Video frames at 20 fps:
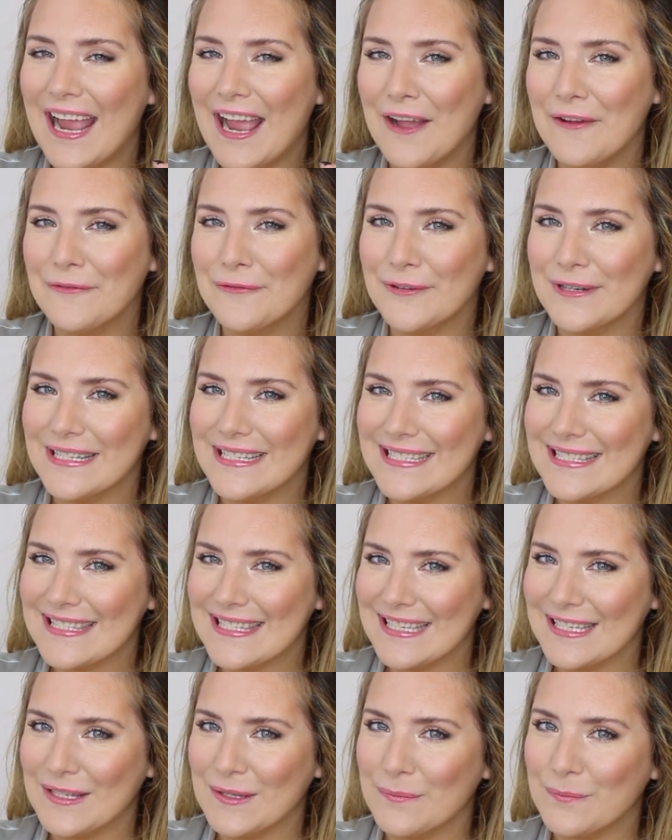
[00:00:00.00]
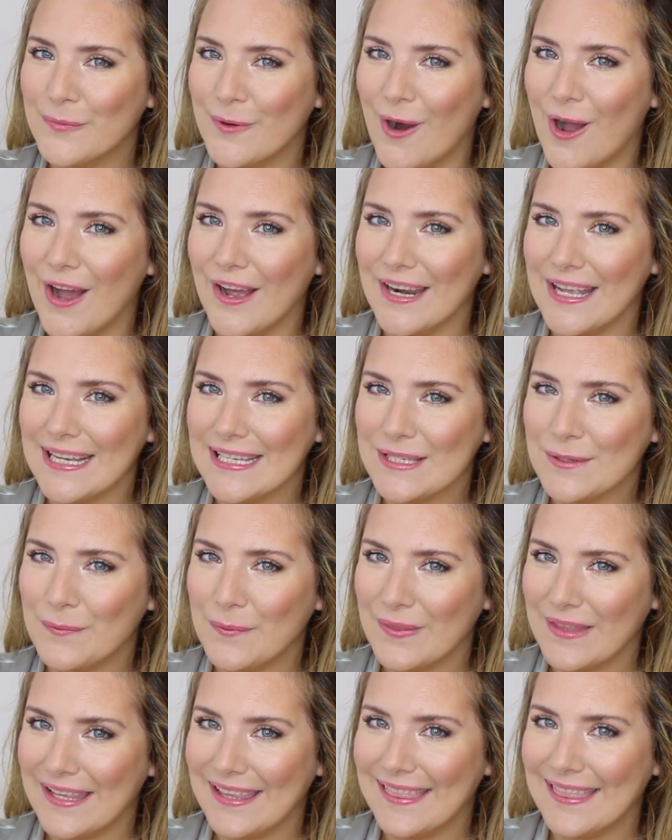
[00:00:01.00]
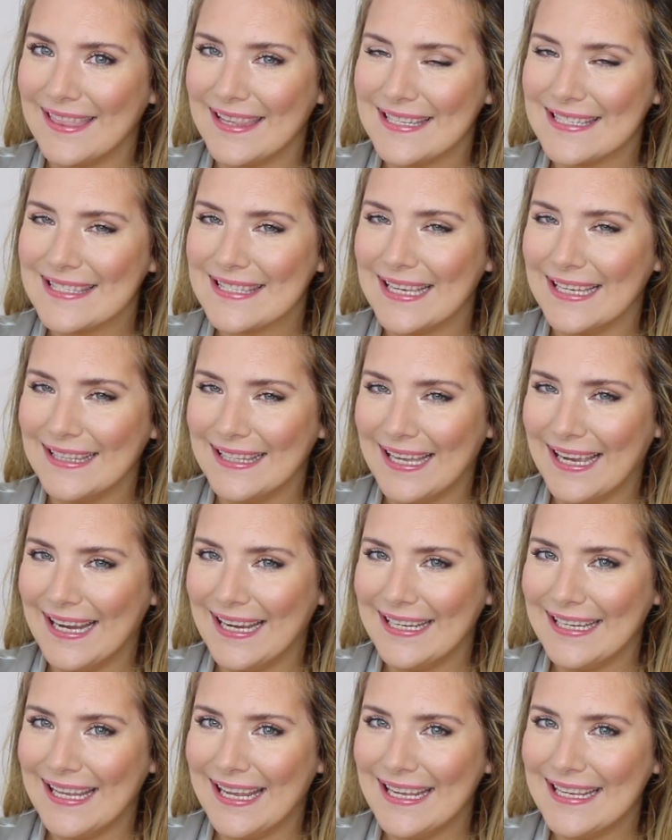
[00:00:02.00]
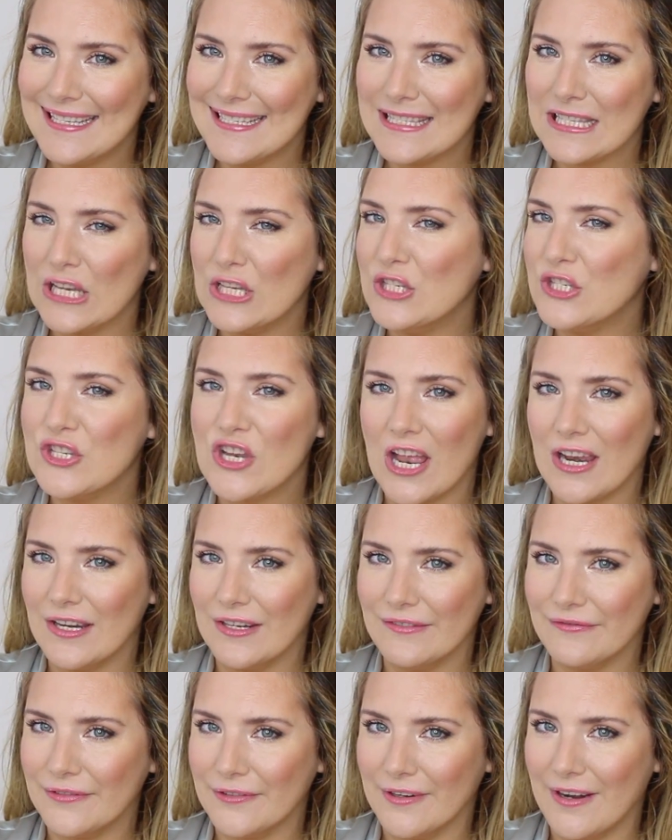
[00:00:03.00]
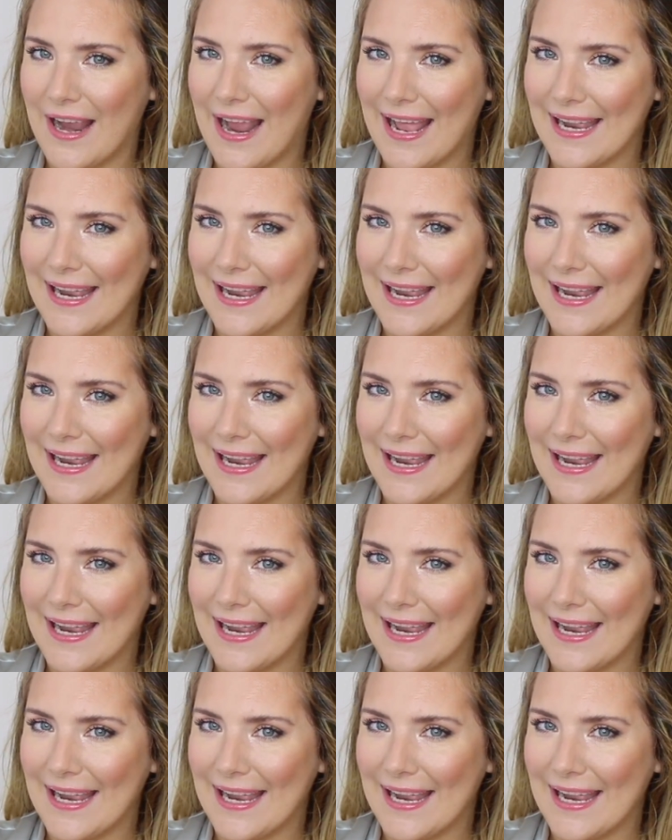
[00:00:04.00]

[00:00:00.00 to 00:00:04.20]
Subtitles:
every single product within this line is Jennifer